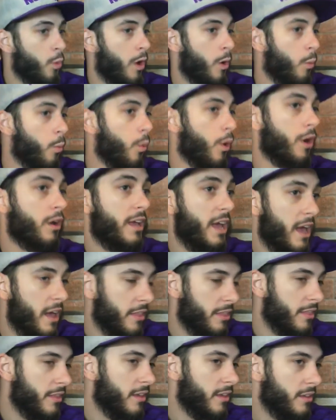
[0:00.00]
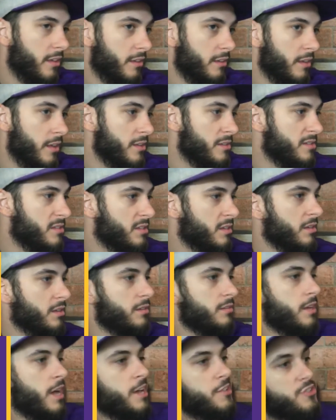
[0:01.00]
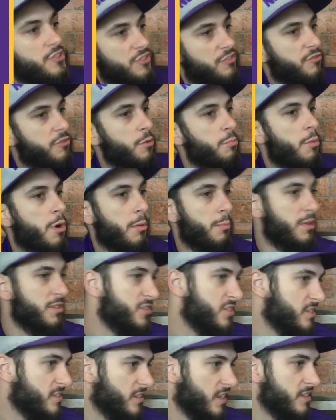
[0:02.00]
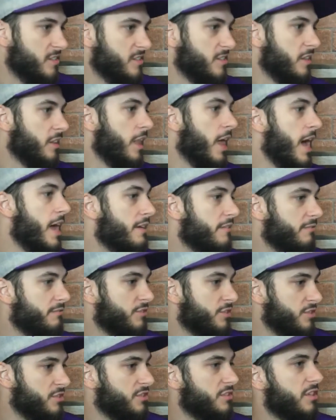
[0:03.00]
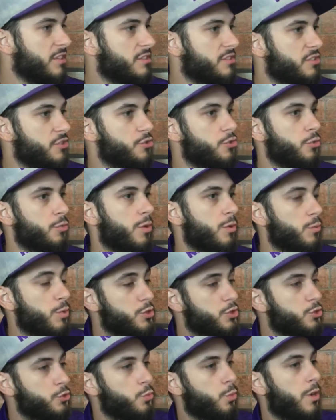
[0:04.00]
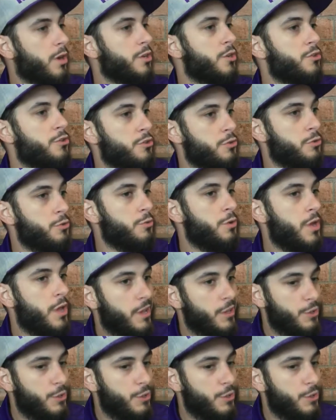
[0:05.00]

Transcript: a work ethic into not just football, but just into life, just into doing what you want to do.